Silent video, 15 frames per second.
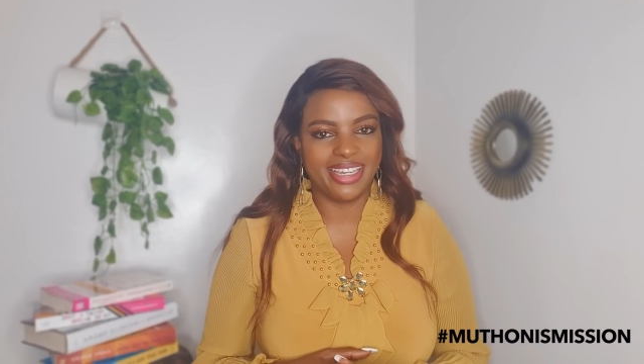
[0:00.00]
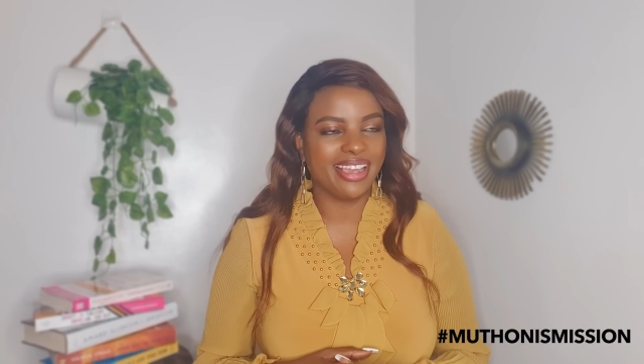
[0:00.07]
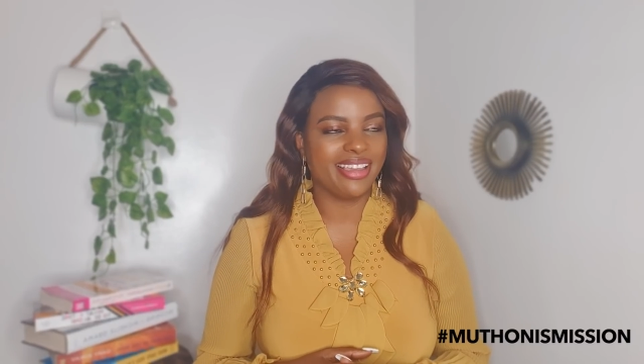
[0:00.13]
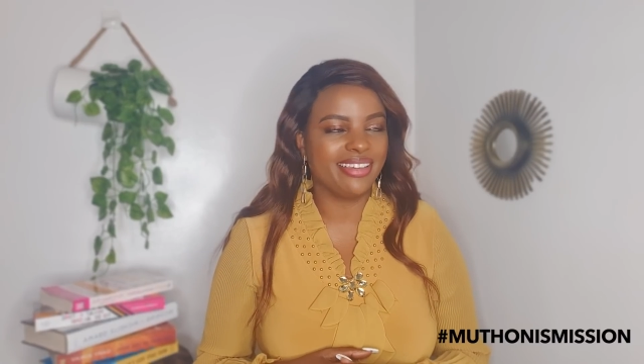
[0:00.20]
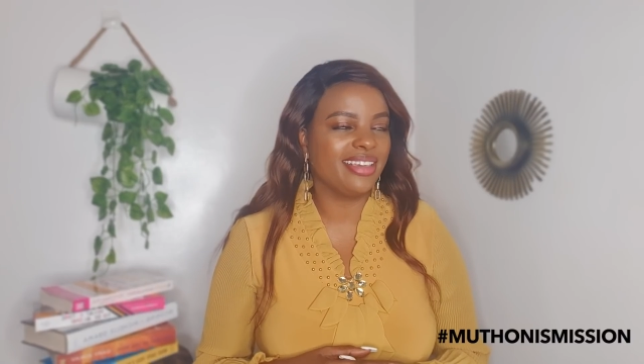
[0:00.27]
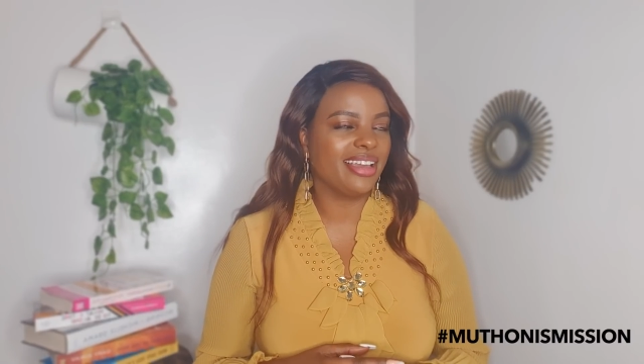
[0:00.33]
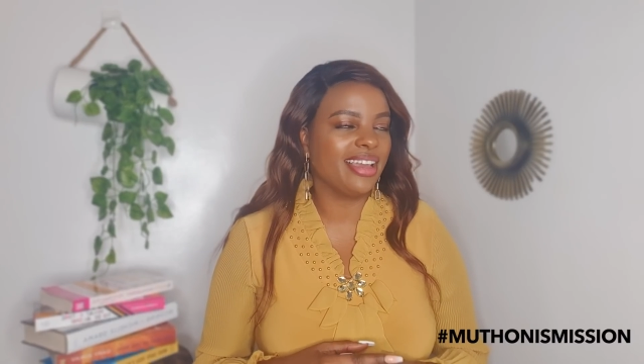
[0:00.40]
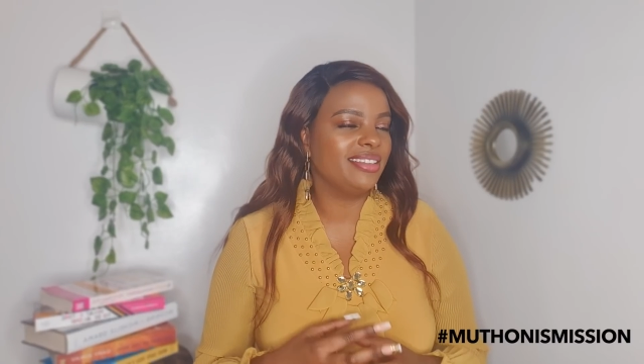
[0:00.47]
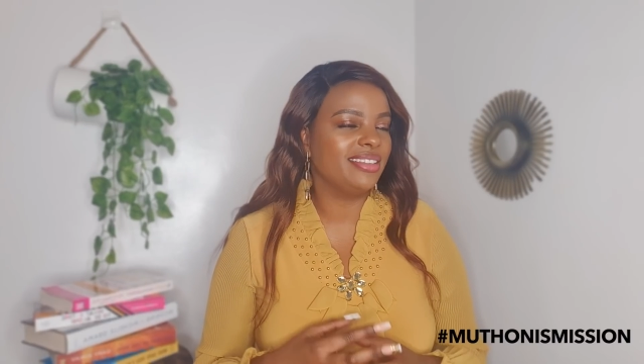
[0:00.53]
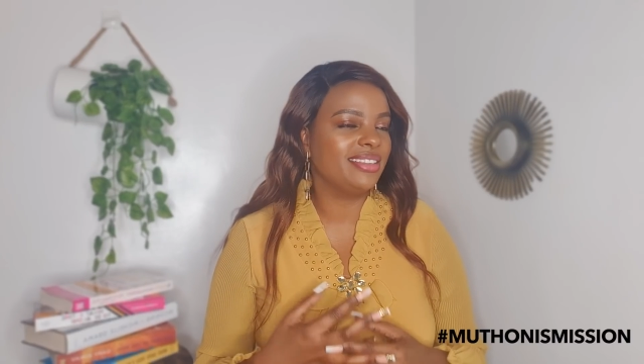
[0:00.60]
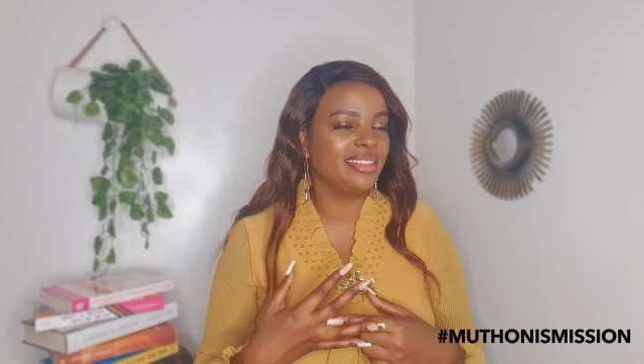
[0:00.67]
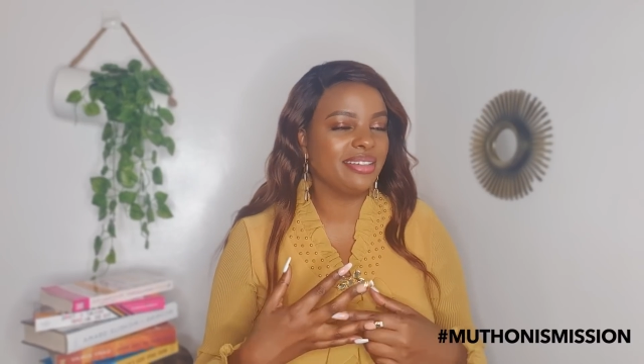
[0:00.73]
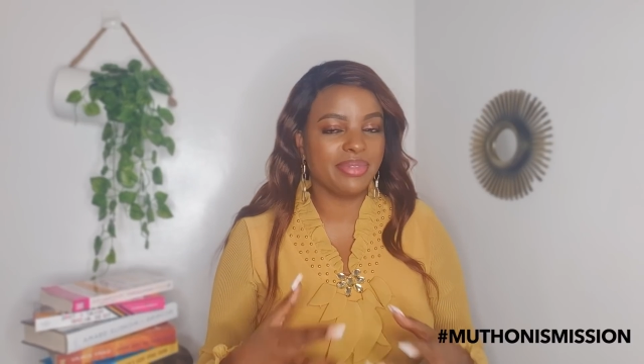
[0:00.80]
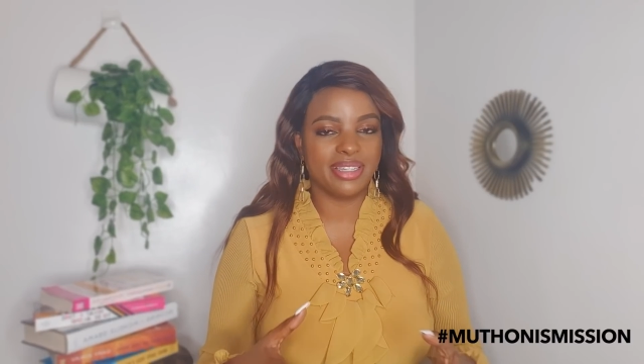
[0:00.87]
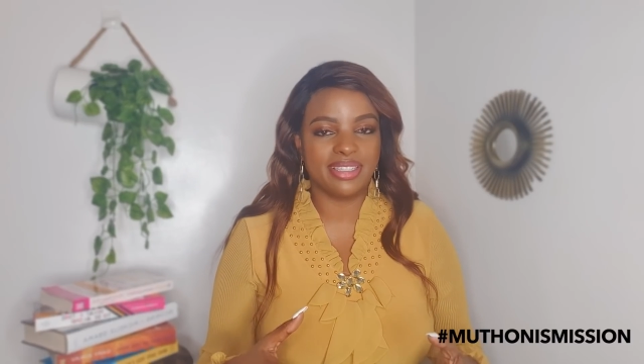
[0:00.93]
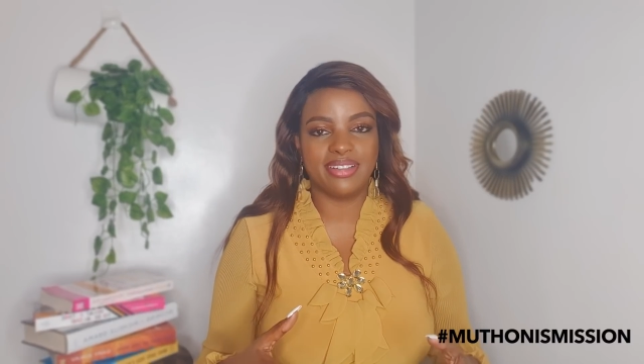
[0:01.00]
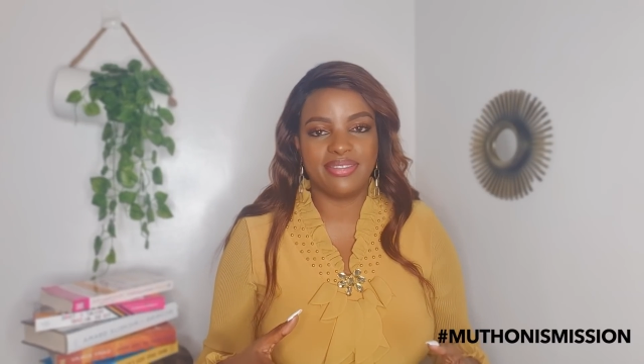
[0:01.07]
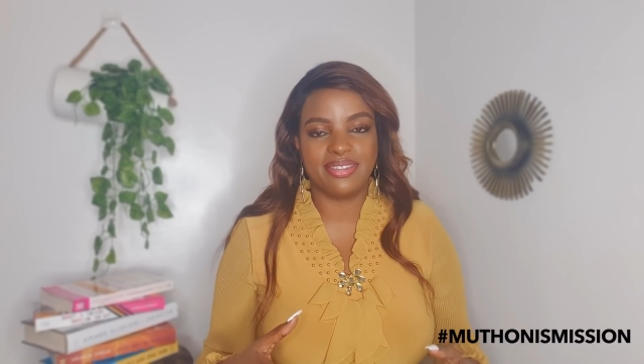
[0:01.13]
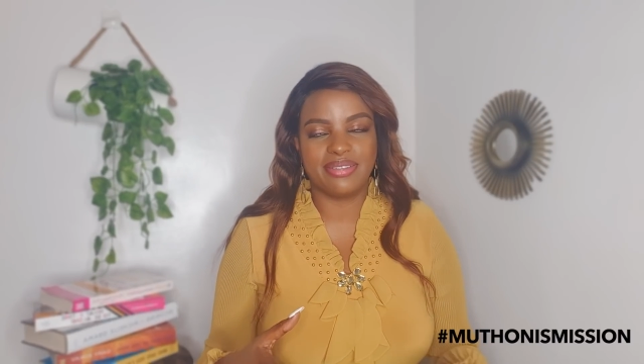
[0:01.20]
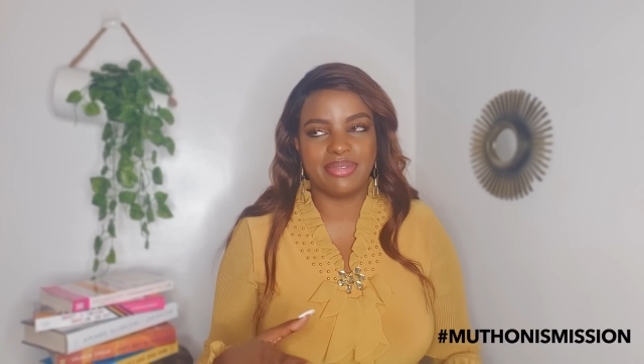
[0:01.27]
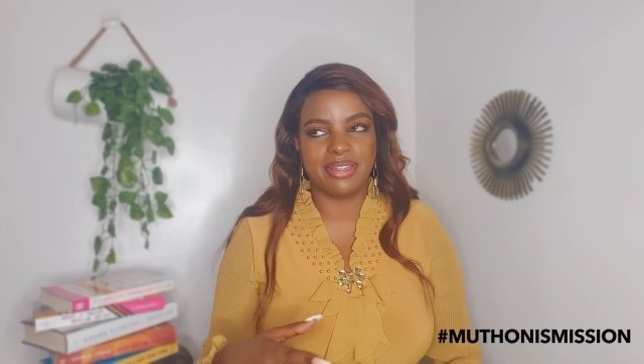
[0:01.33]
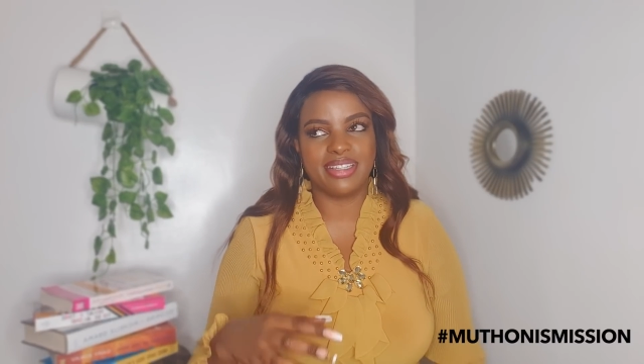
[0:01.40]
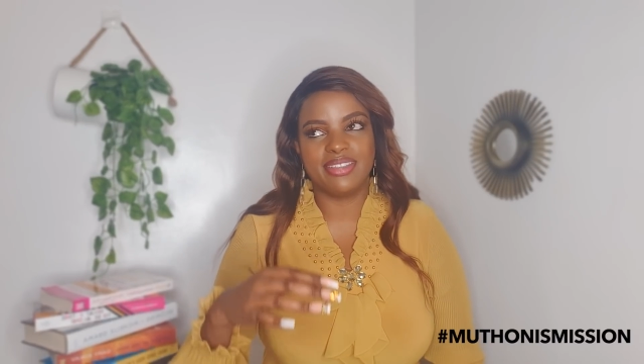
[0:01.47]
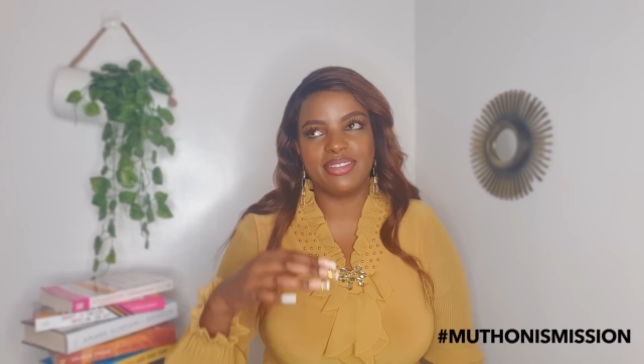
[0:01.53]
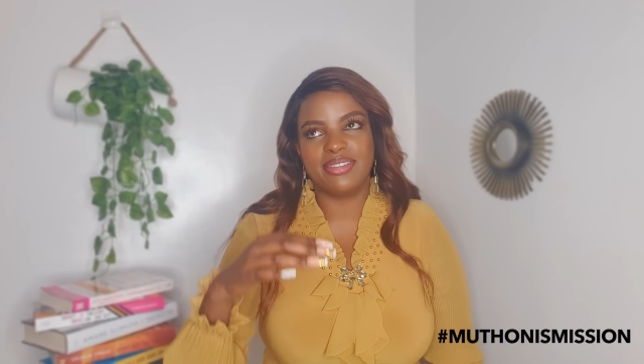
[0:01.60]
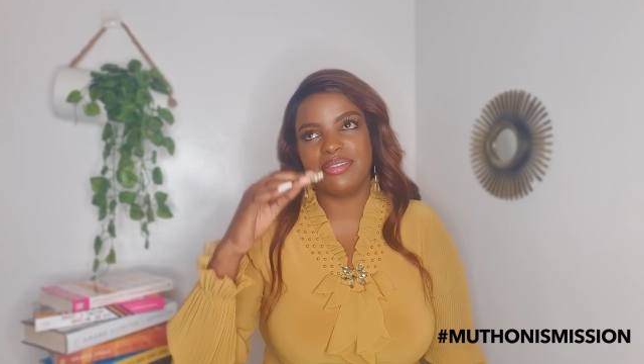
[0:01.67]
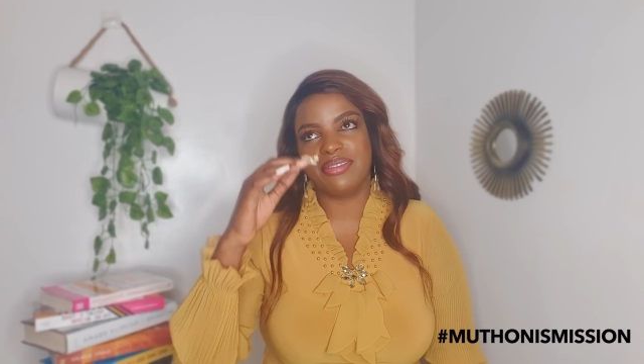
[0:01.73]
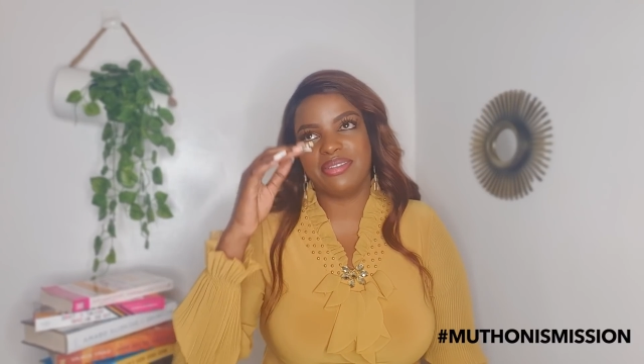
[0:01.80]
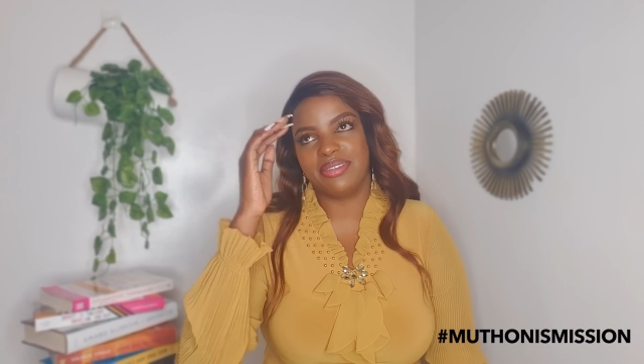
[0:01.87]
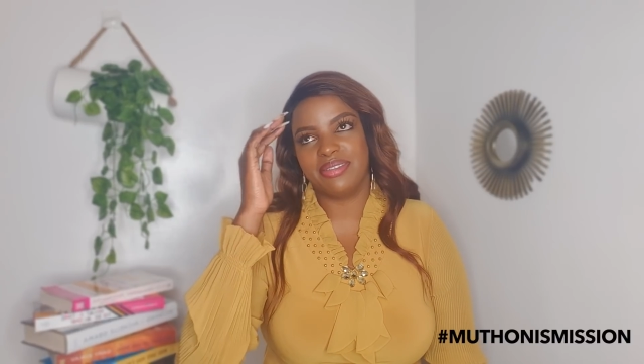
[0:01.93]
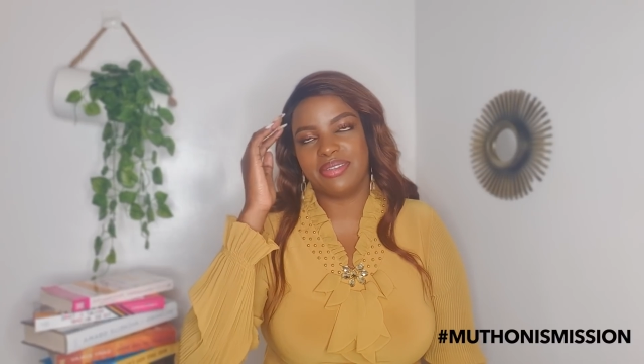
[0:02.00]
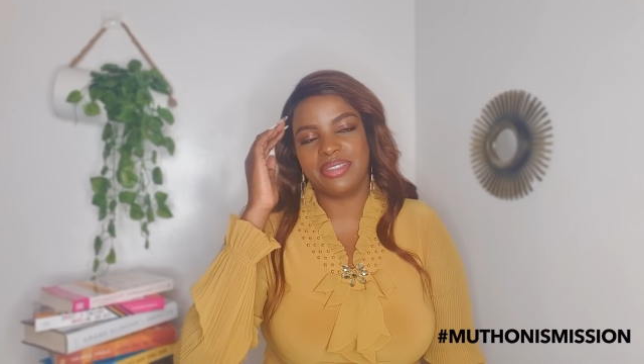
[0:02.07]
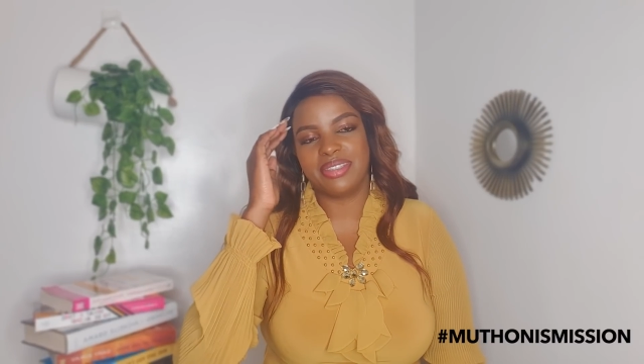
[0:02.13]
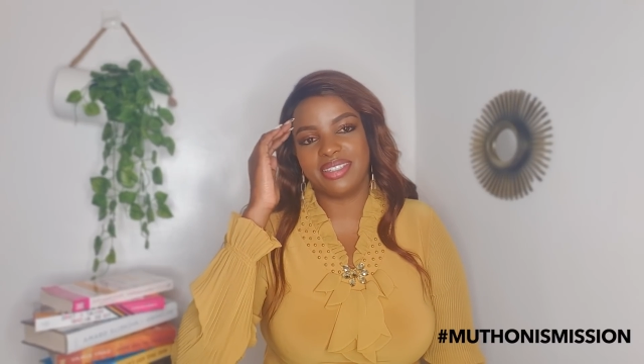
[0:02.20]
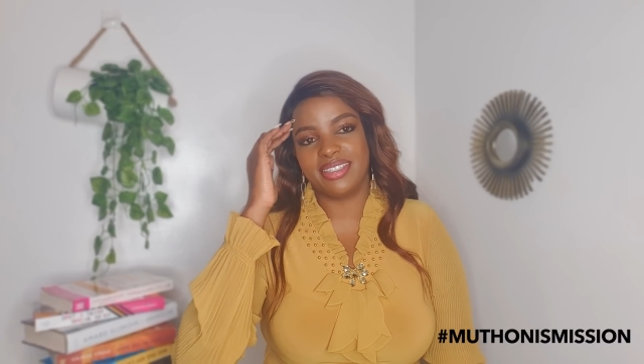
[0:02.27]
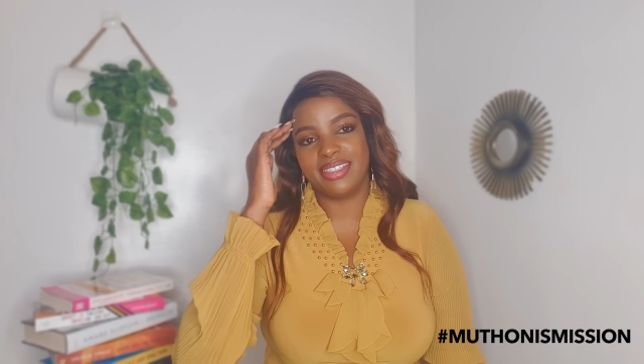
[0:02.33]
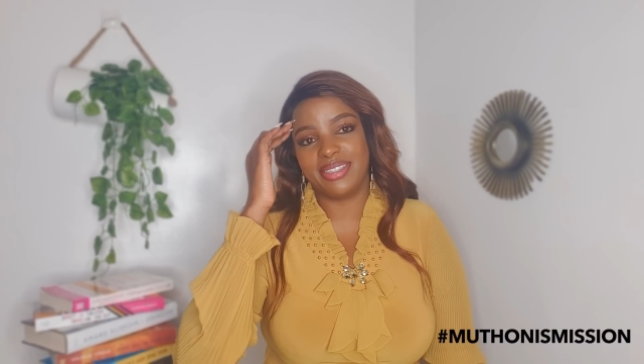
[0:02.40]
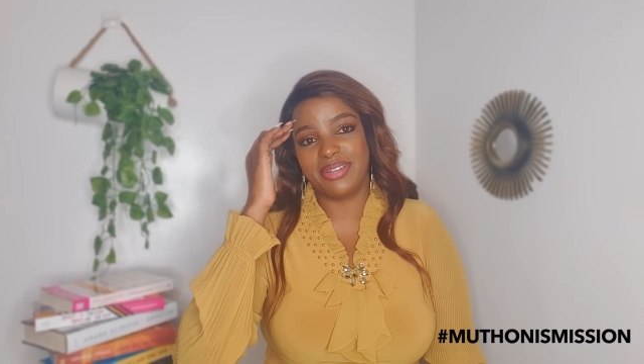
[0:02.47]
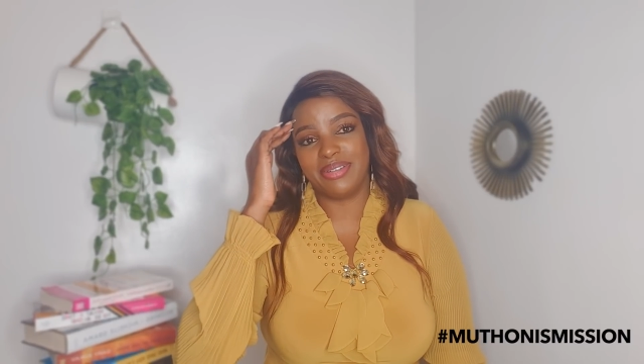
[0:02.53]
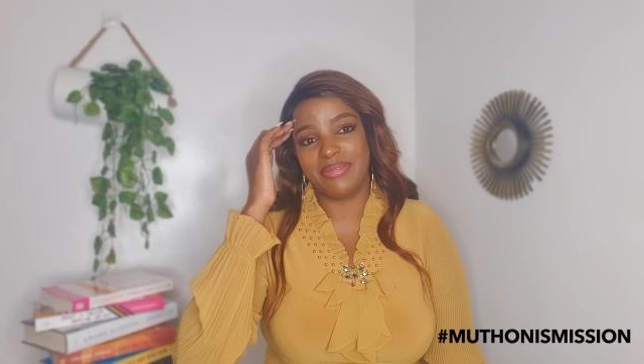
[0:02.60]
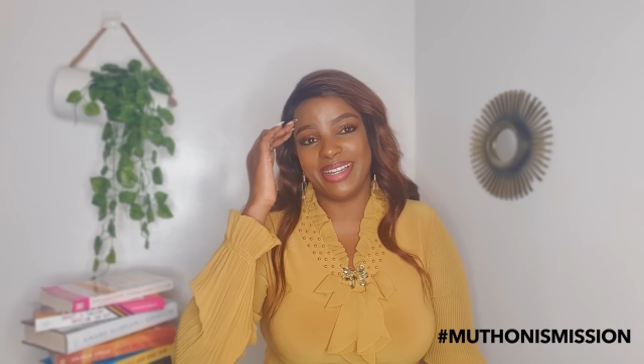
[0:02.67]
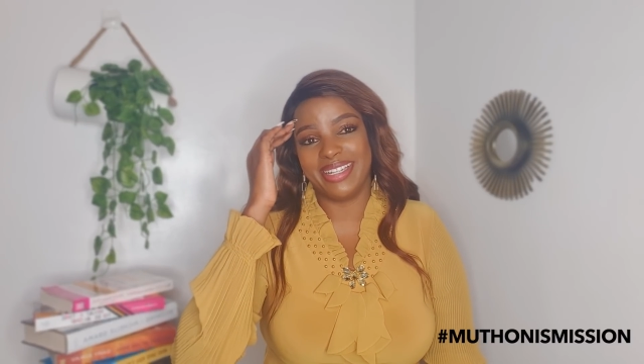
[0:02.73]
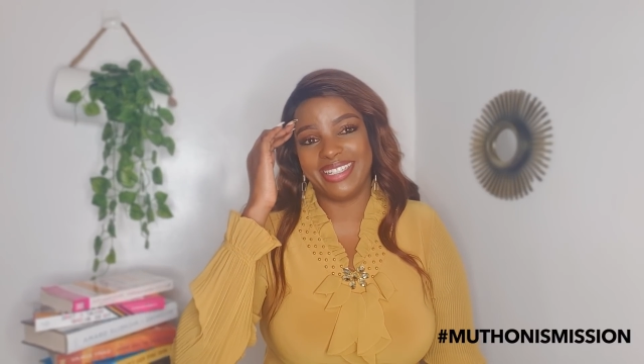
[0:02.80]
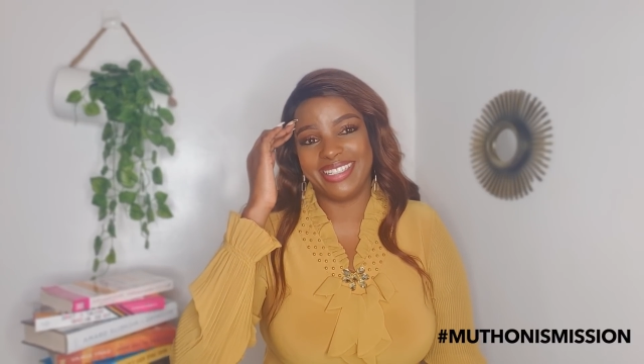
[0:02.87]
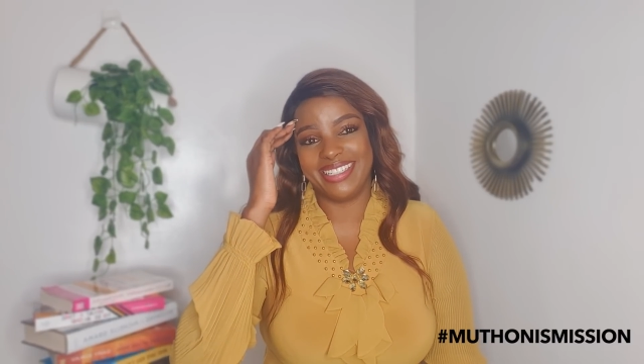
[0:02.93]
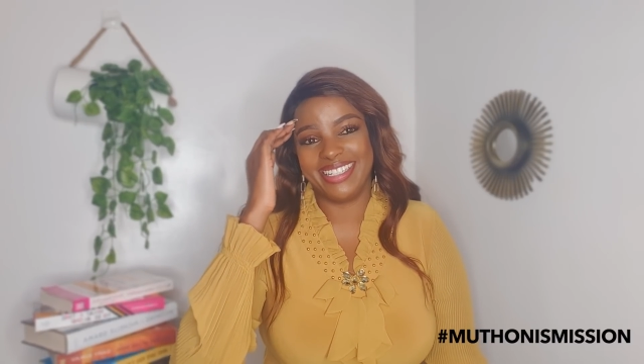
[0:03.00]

I see myself so much. I used to do those things so much.